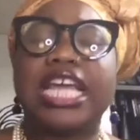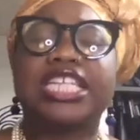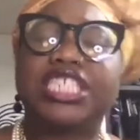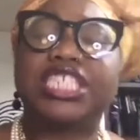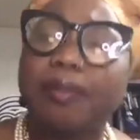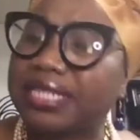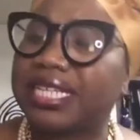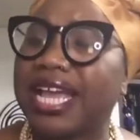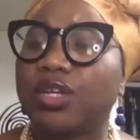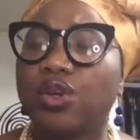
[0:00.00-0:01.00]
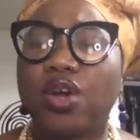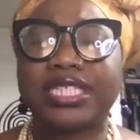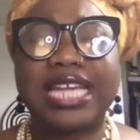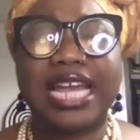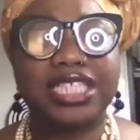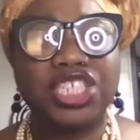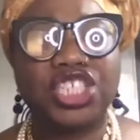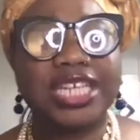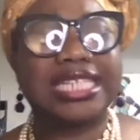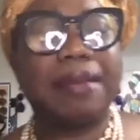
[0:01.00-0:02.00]
Chimamanda Ngozi
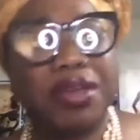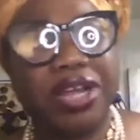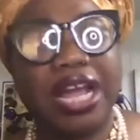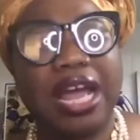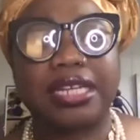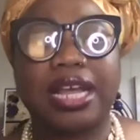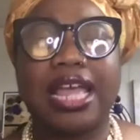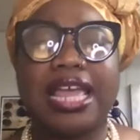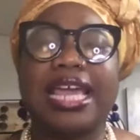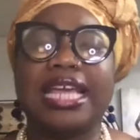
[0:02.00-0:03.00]
Adichie's Americana,